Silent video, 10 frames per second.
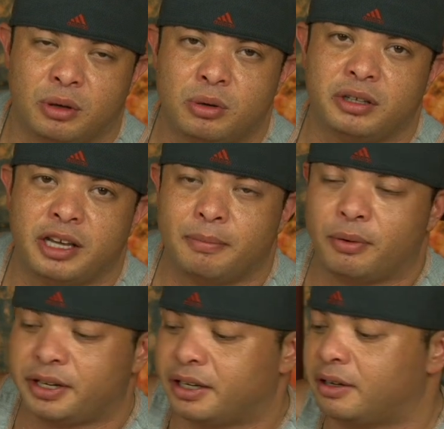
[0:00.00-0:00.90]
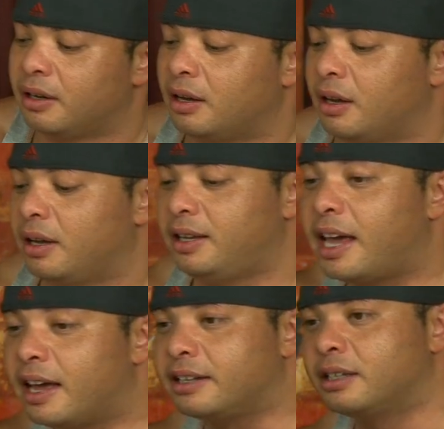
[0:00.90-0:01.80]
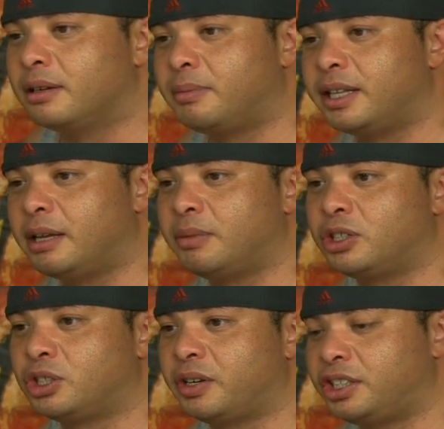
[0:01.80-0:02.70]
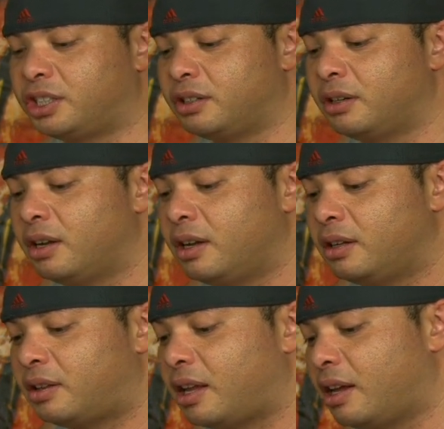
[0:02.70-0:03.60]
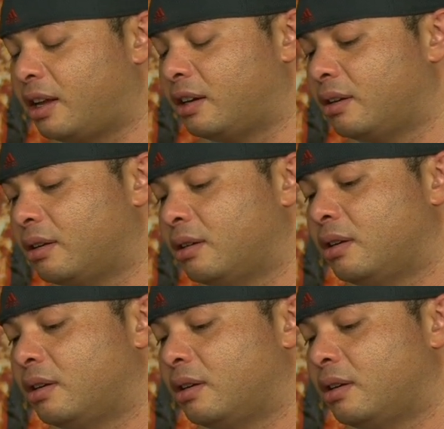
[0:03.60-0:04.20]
locally appointed yet by the administration, then